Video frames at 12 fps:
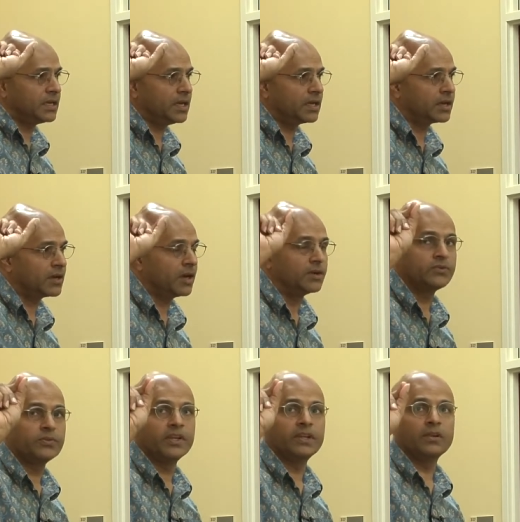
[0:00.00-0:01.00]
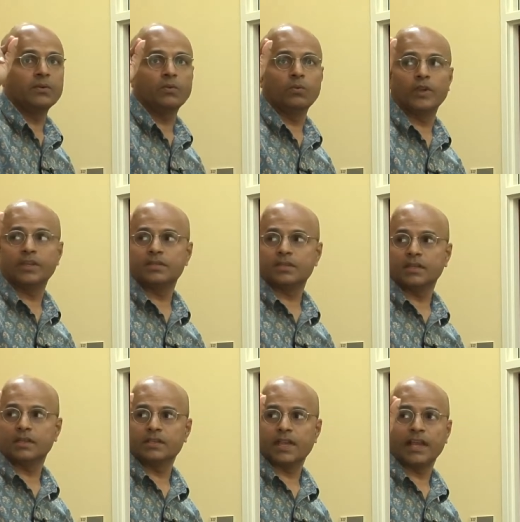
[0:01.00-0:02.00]
a country which
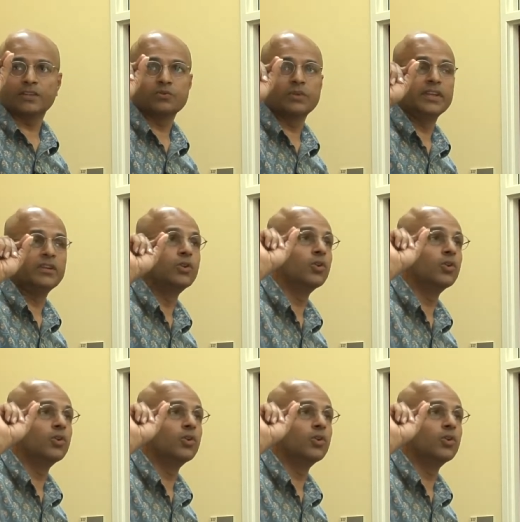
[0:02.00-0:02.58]
is actually